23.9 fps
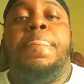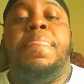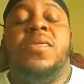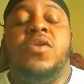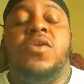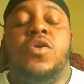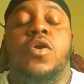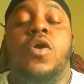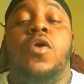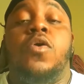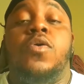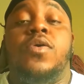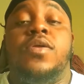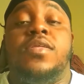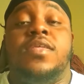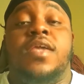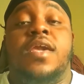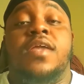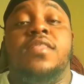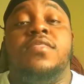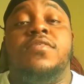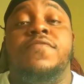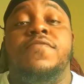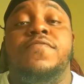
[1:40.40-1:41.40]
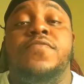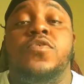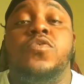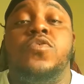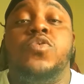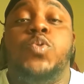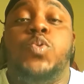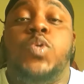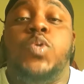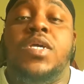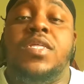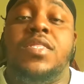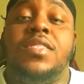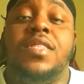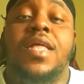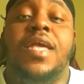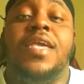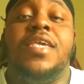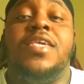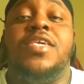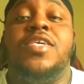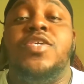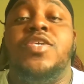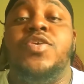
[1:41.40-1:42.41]
You go in the interview dressed
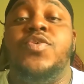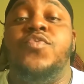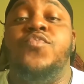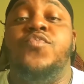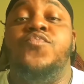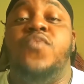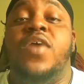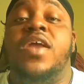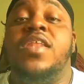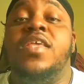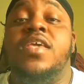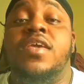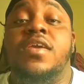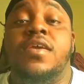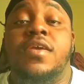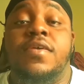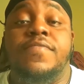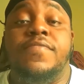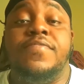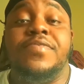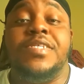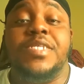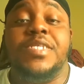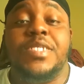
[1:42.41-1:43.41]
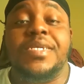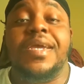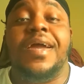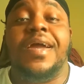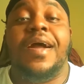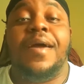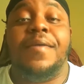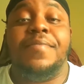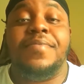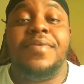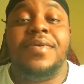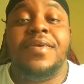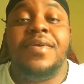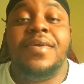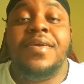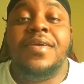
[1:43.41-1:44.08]
like you ready for the job.